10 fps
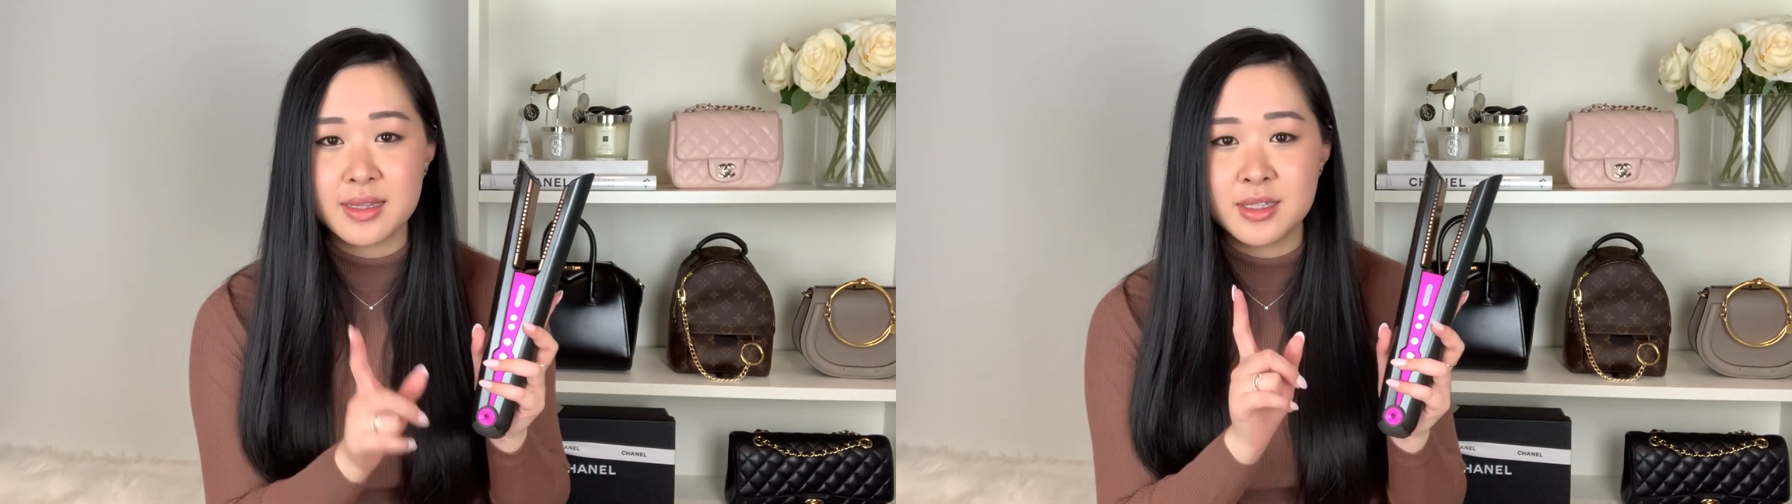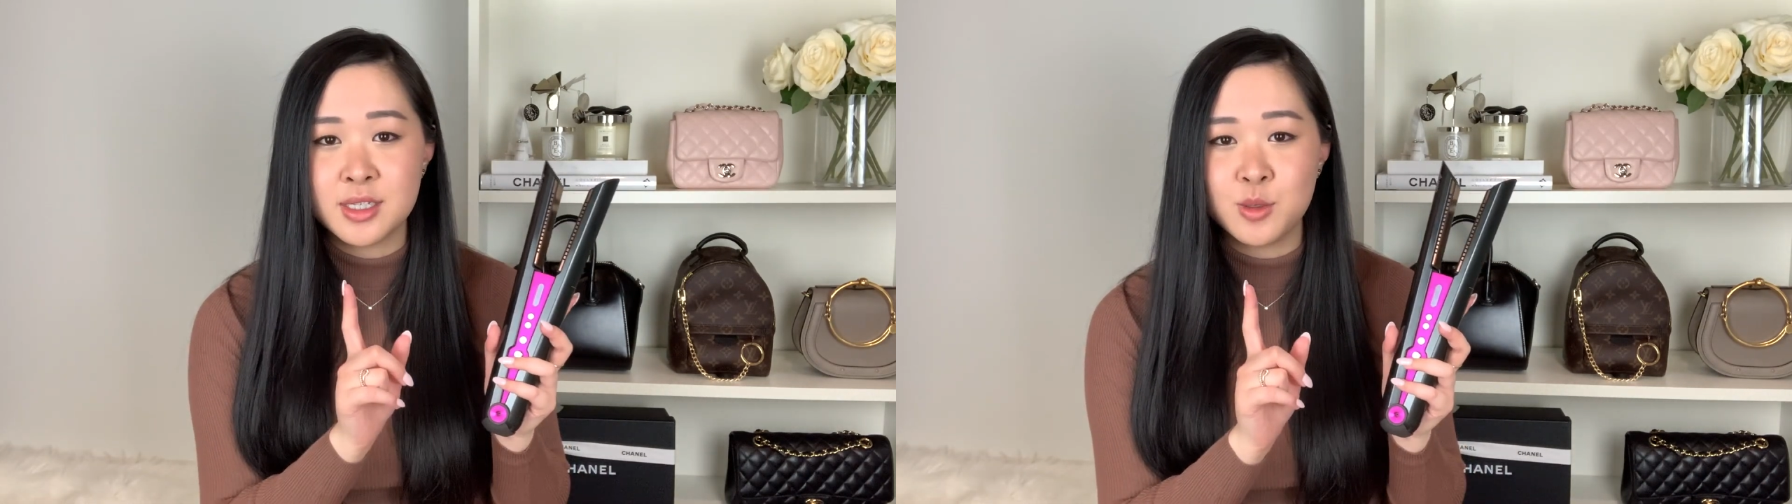
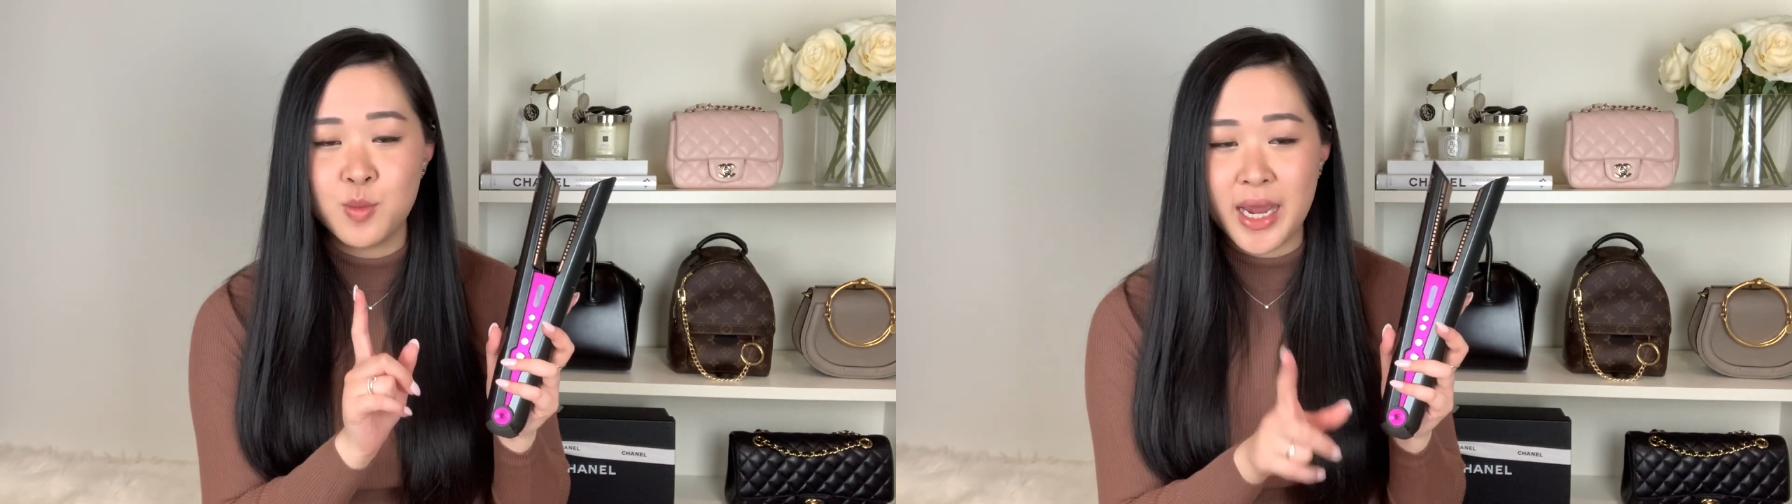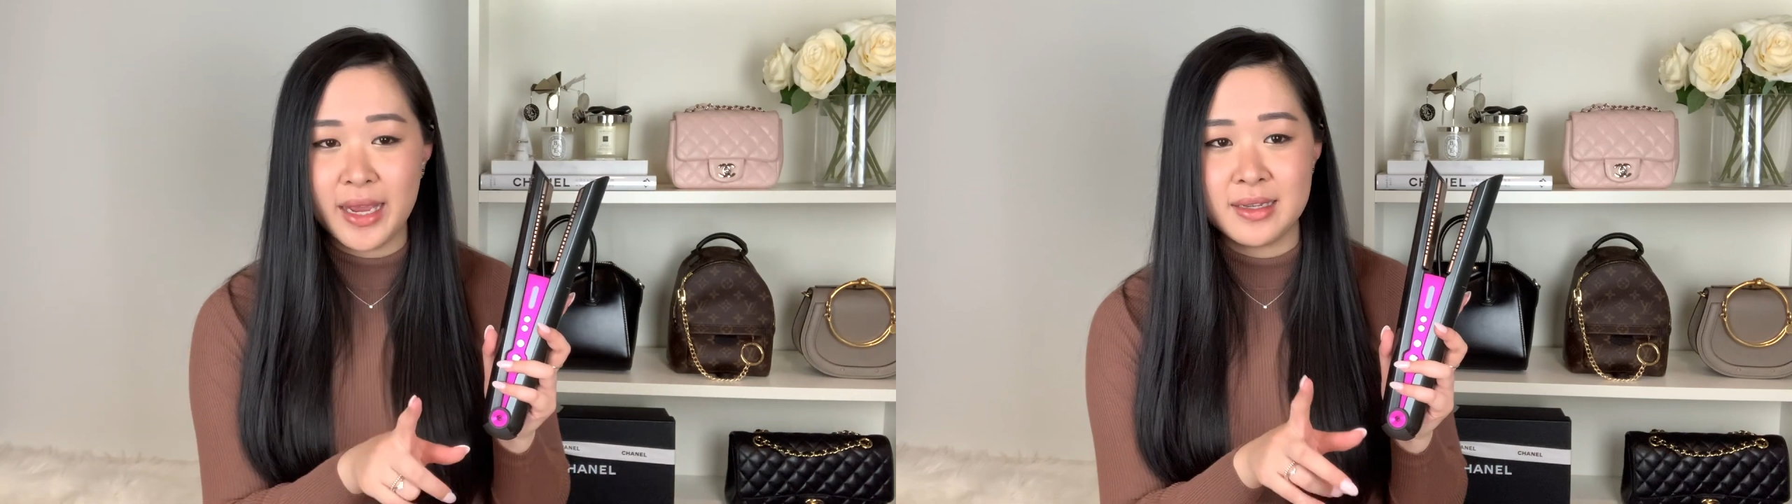to
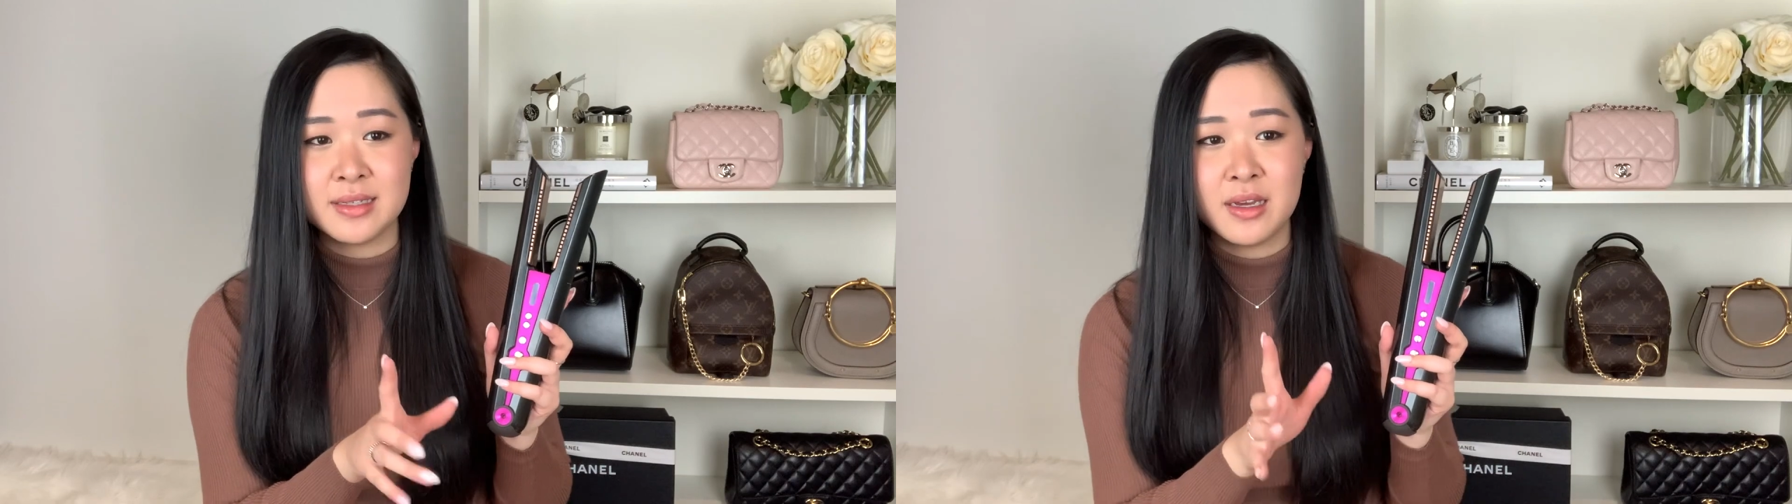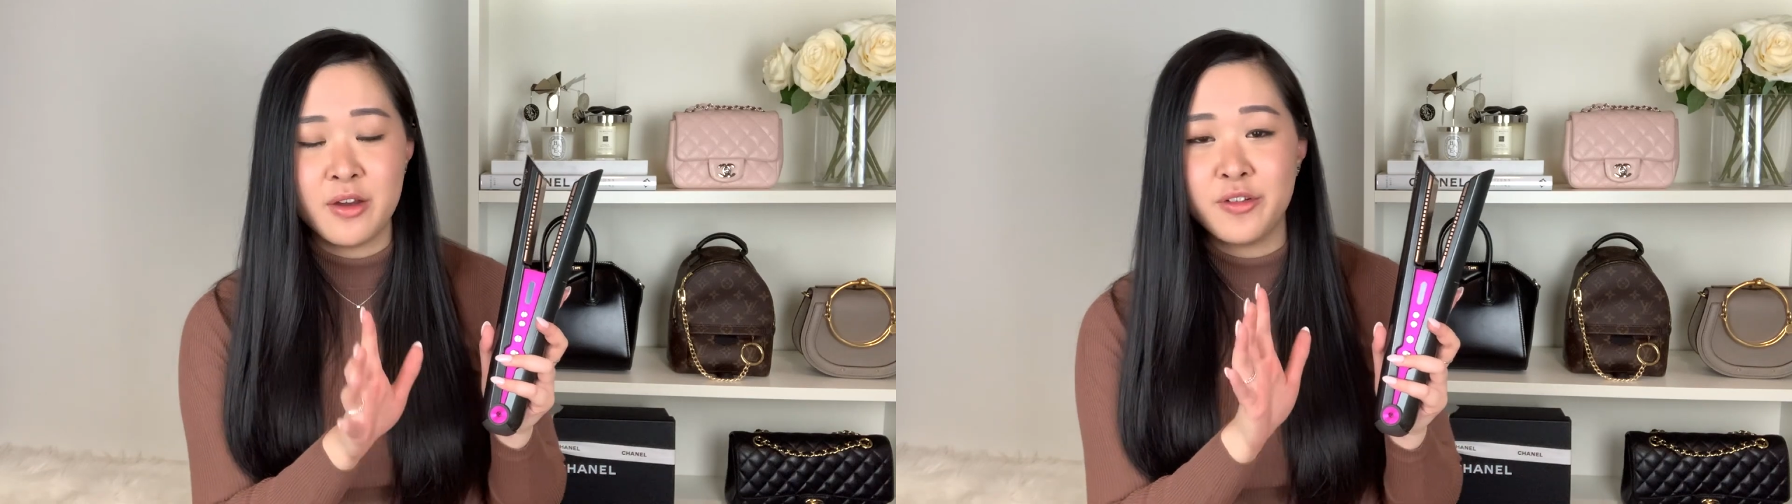wait
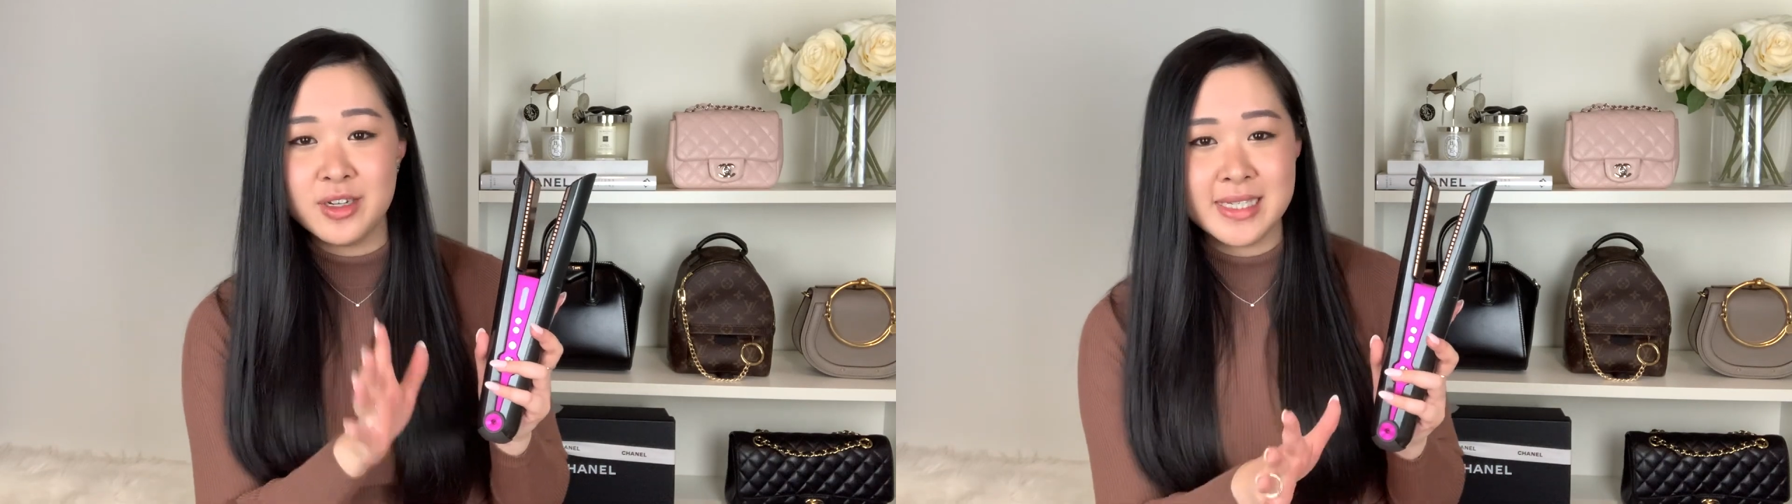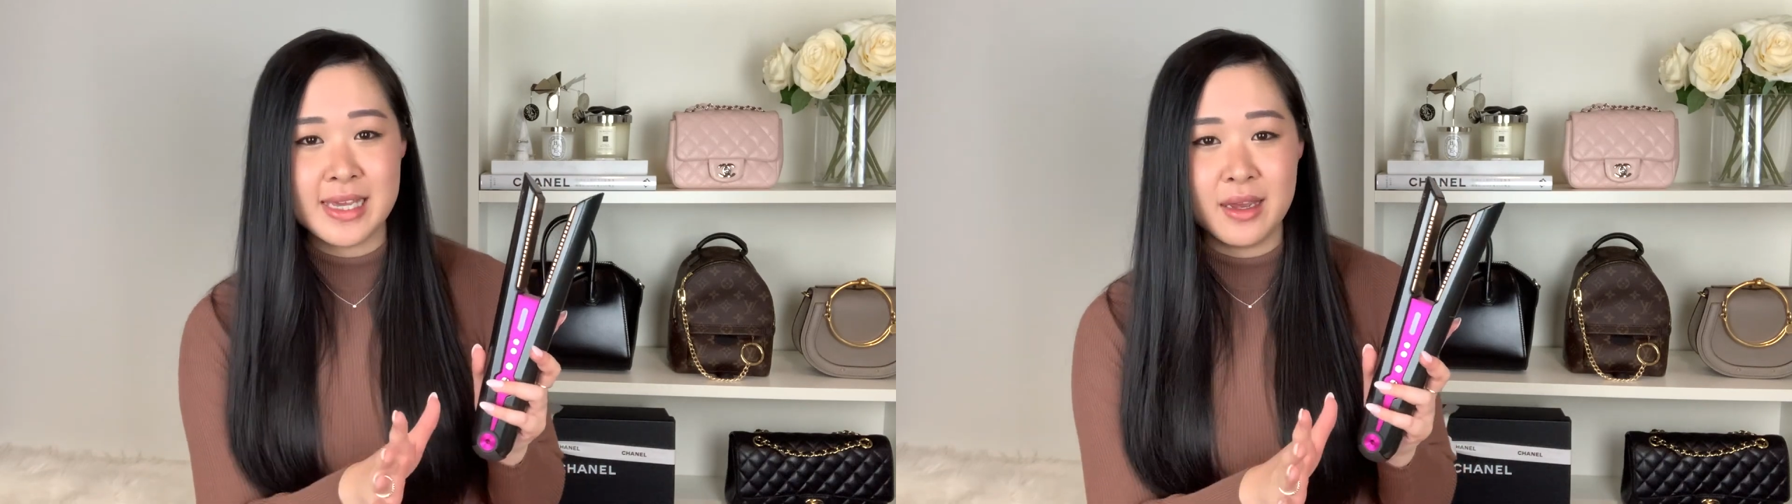for a
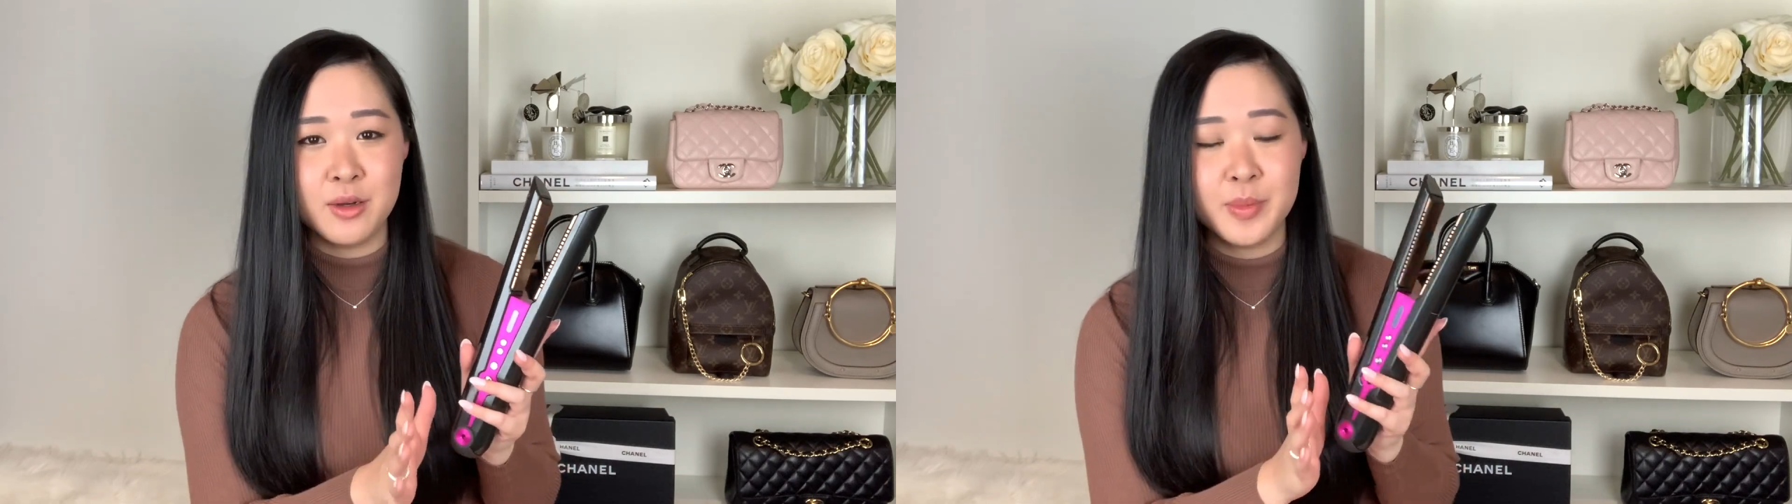sale,